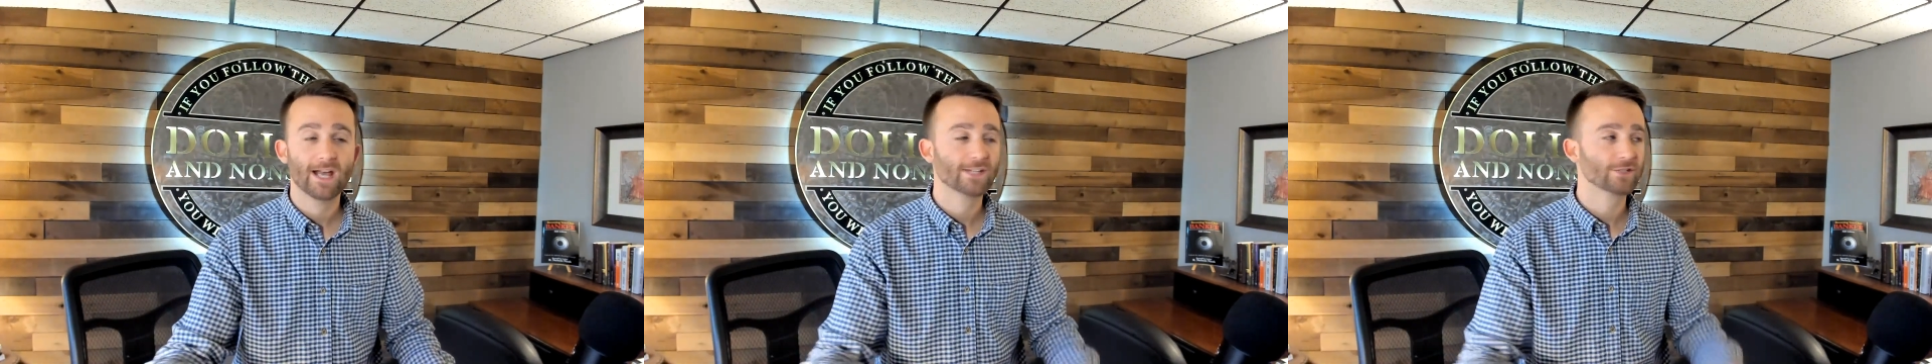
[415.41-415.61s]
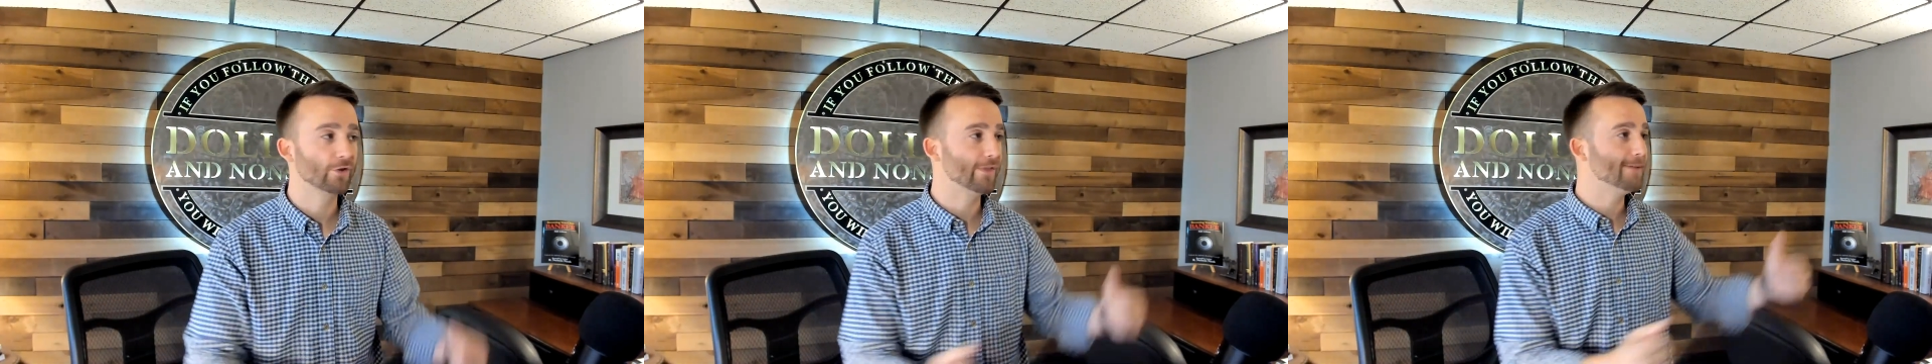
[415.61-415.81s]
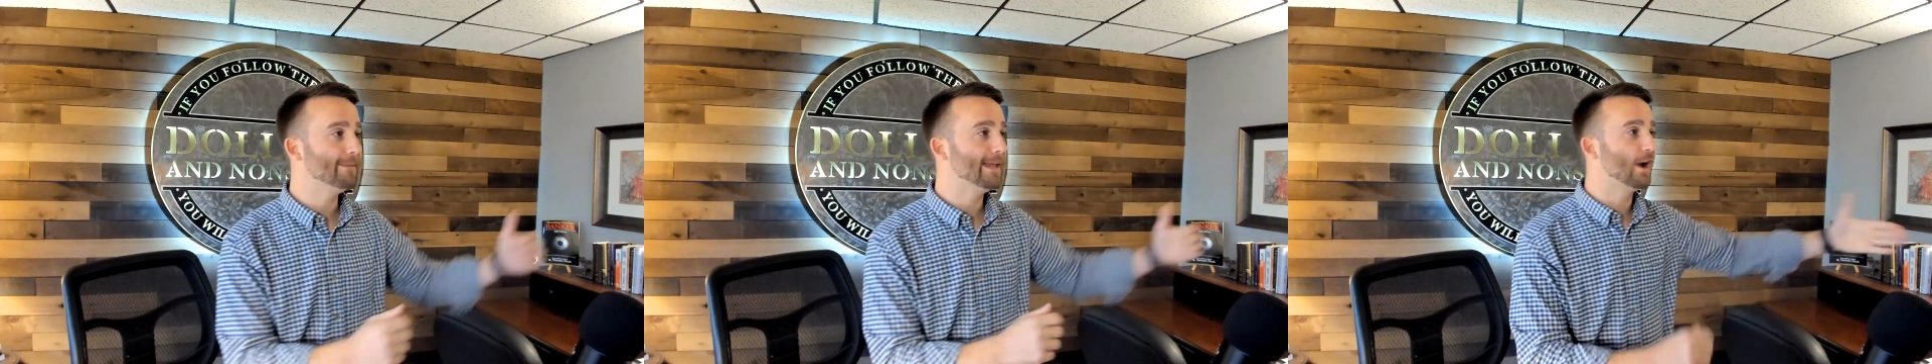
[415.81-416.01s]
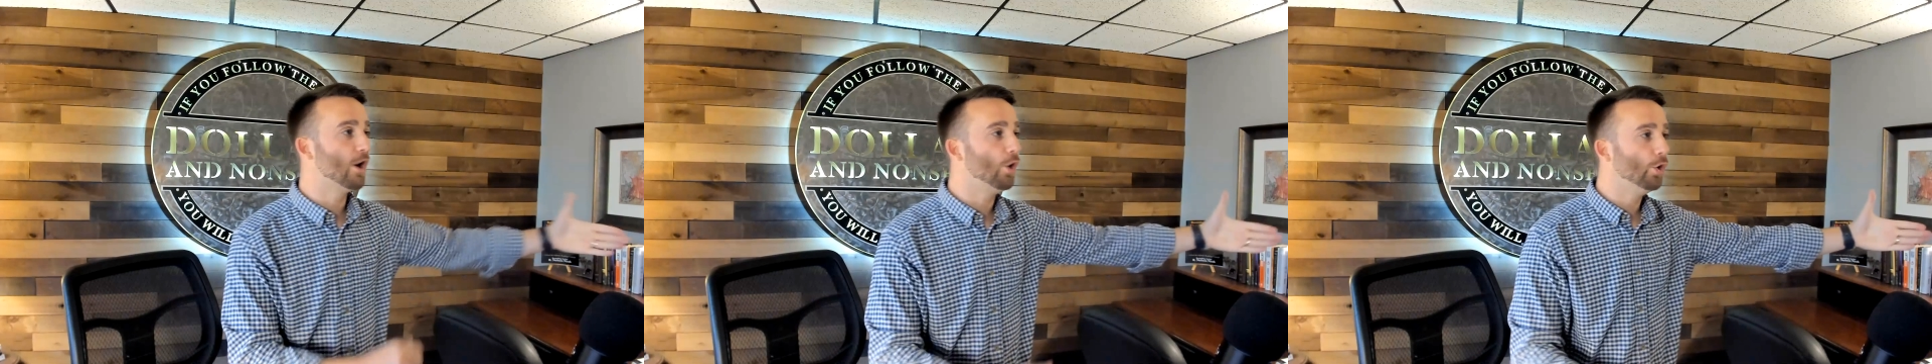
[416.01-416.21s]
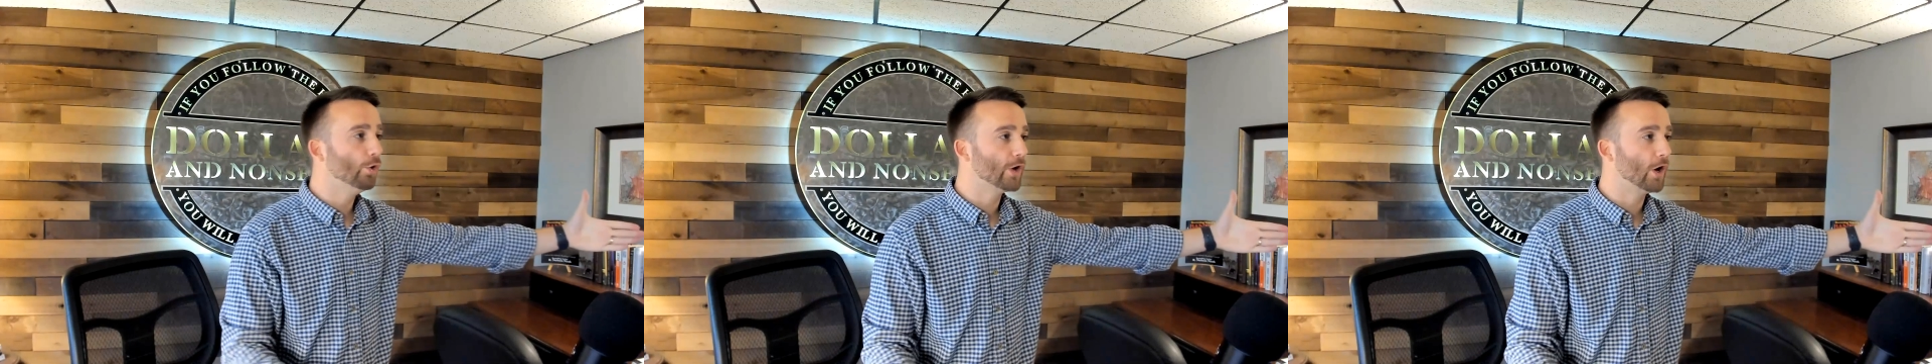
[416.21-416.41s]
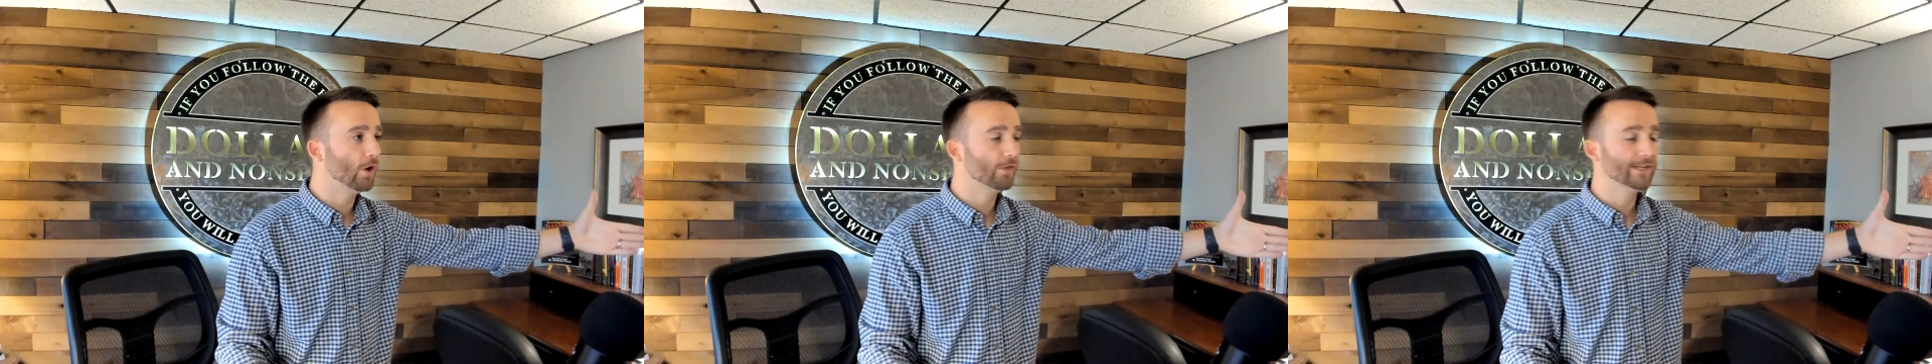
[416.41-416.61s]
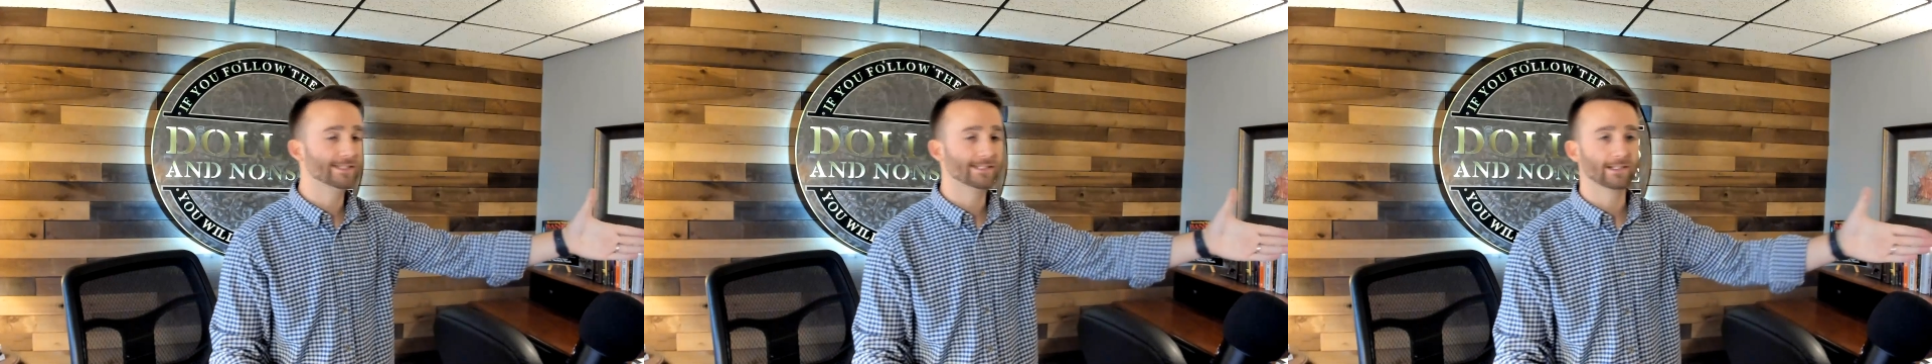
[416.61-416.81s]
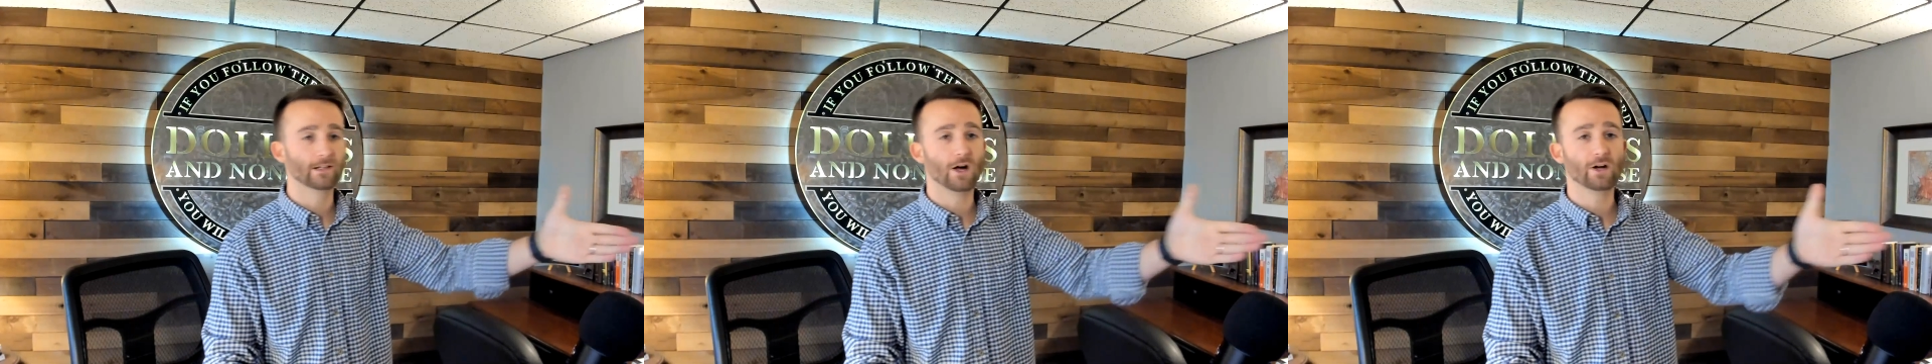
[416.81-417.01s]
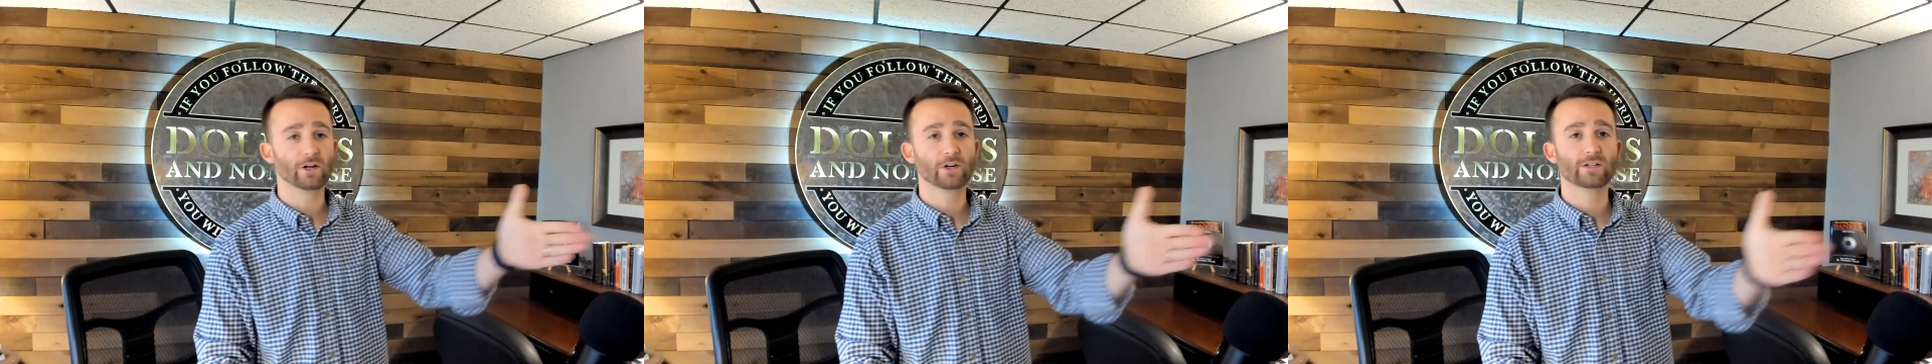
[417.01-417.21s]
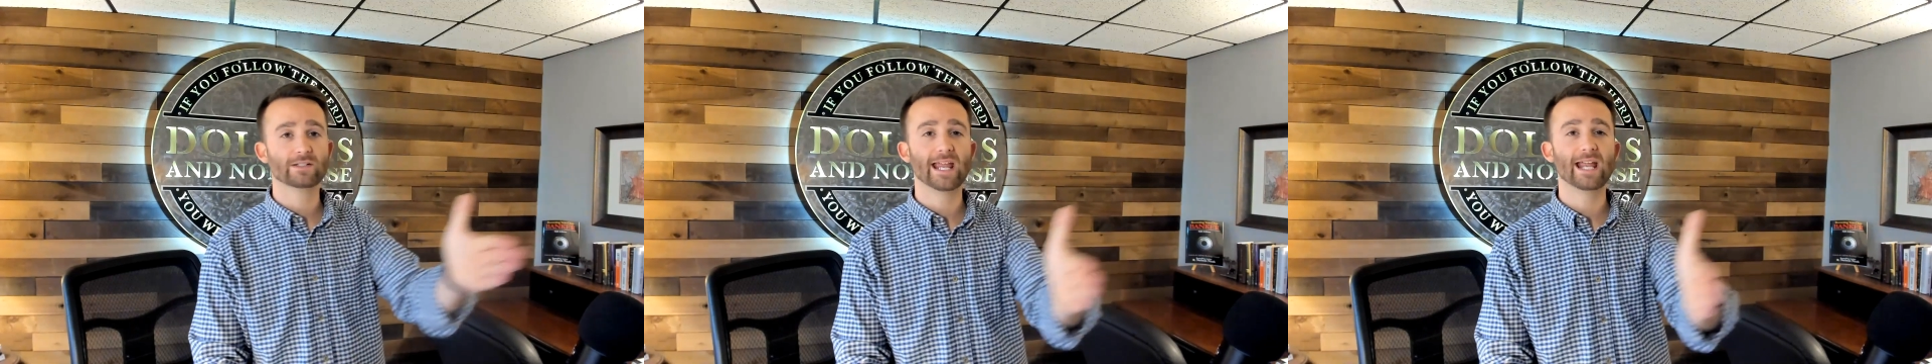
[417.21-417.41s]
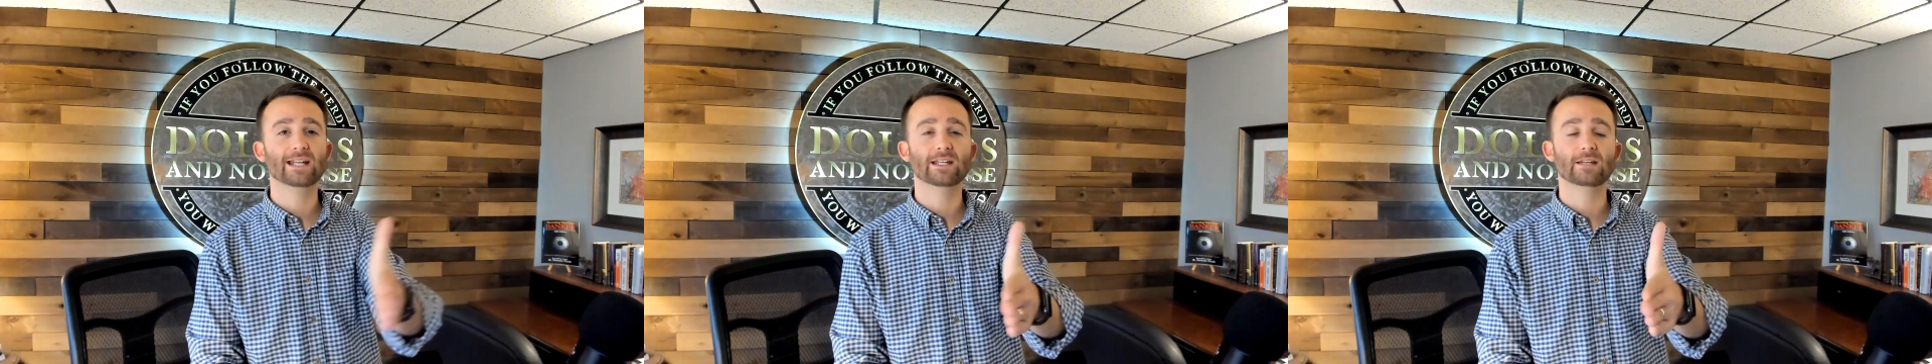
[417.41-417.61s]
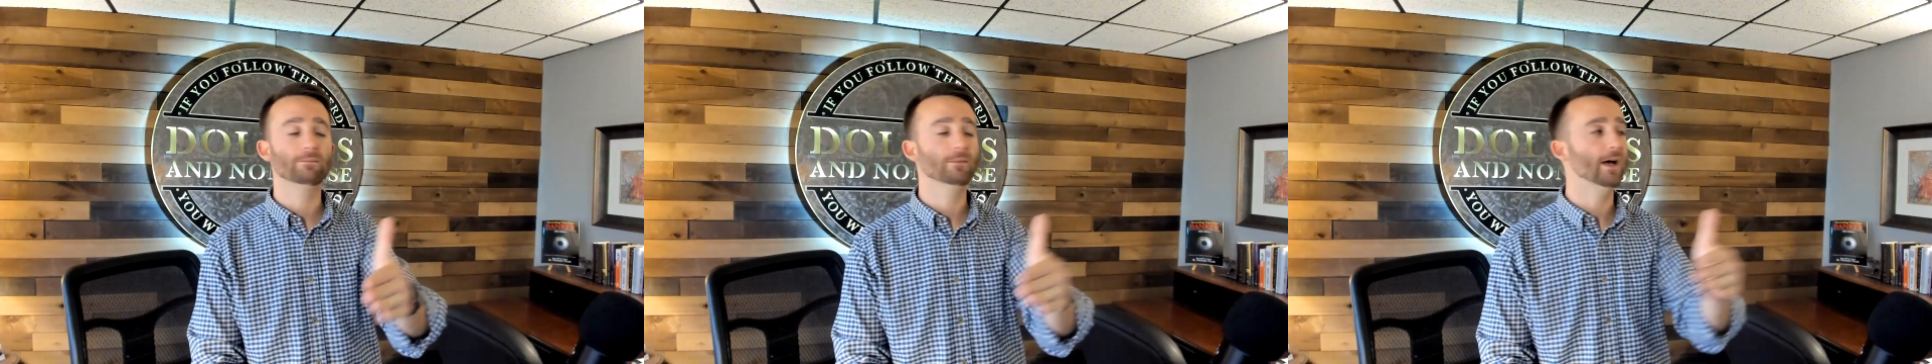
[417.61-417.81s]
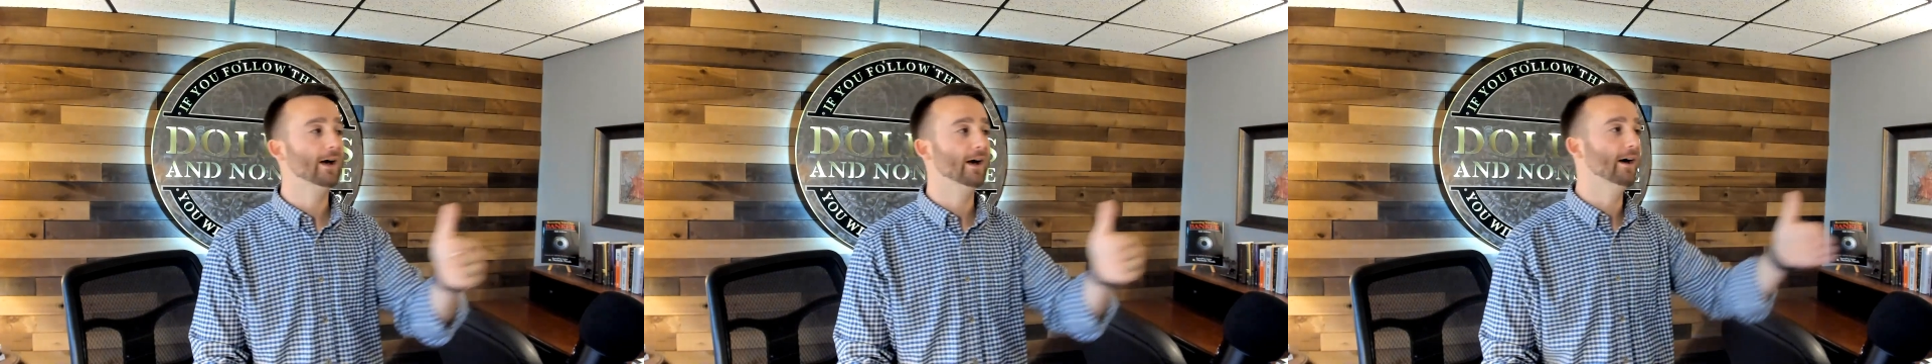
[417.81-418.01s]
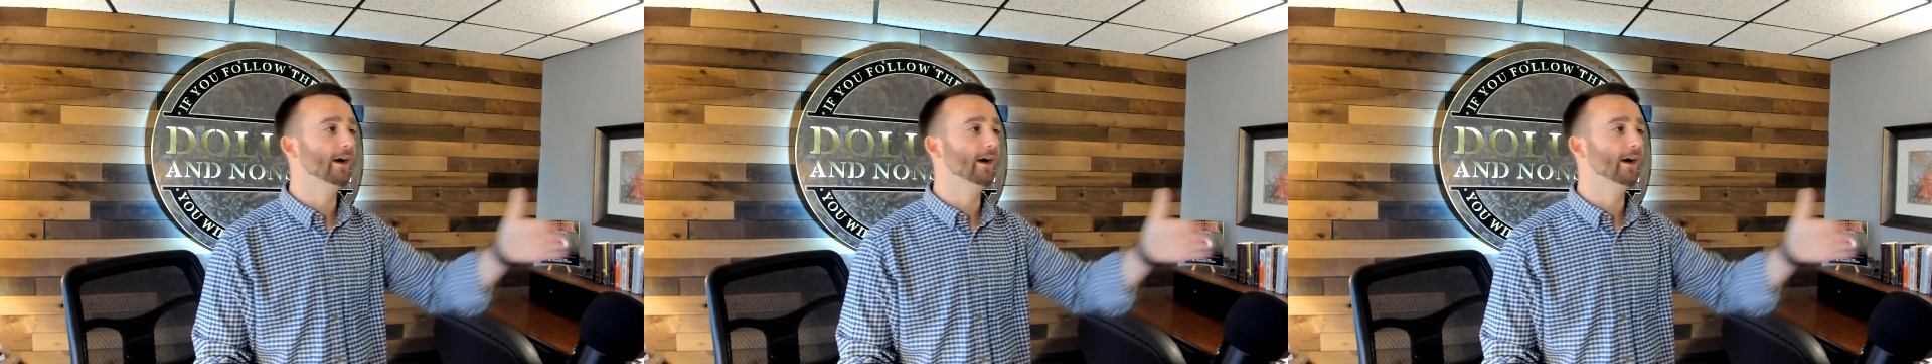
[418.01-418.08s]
So they may hold all these longer dated